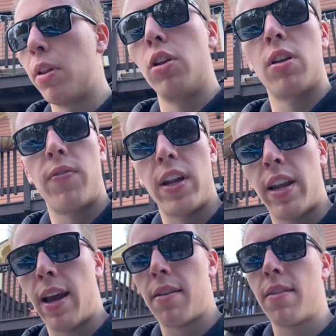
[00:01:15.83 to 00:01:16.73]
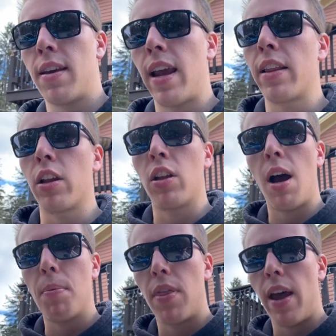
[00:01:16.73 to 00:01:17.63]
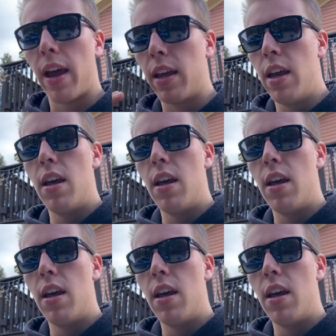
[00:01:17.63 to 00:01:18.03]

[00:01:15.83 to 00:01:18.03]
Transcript: It looked fantastic, and on top of that,